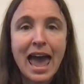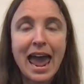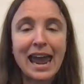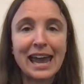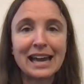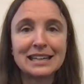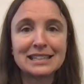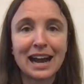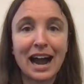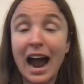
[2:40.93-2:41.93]
and
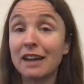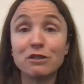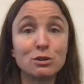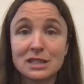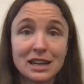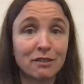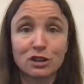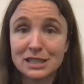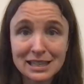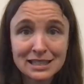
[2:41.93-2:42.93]
I have used it ever
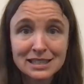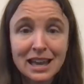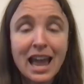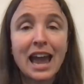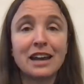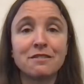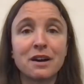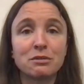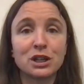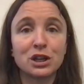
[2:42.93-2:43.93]
since and
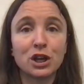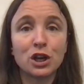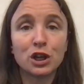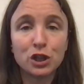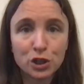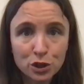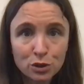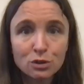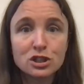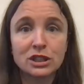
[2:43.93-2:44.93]
found it
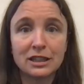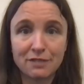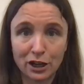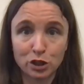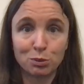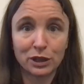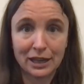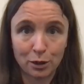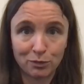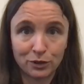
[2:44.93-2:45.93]
hugely valuable and
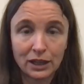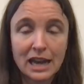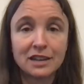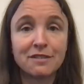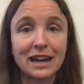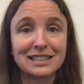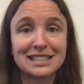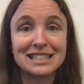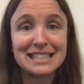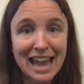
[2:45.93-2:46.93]
helpful. And in fact,
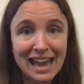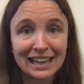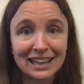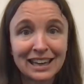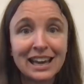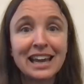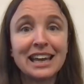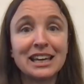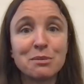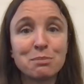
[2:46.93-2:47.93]
today,
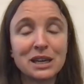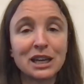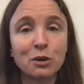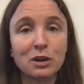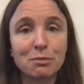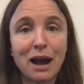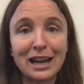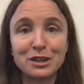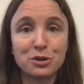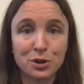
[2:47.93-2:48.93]
in a meeting with my
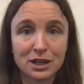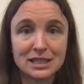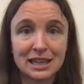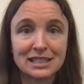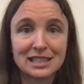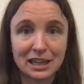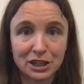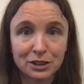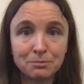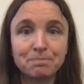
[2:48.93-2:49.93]
New York State
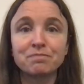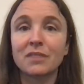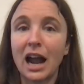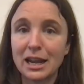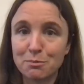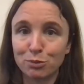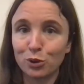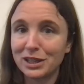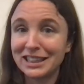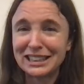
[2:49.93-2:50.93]
Senator, I
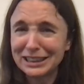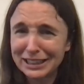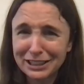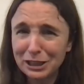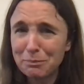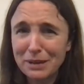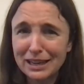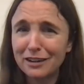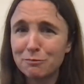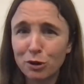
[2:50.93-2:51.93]
employed the little
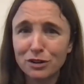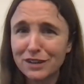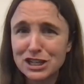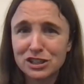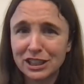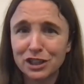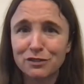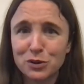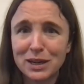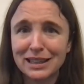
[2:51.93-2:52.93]
bit of motivational
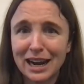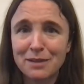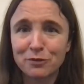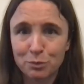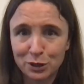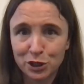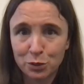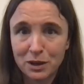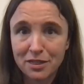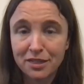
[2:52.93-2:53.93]
interviewing that I am familiar
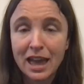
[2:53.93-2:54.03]
with,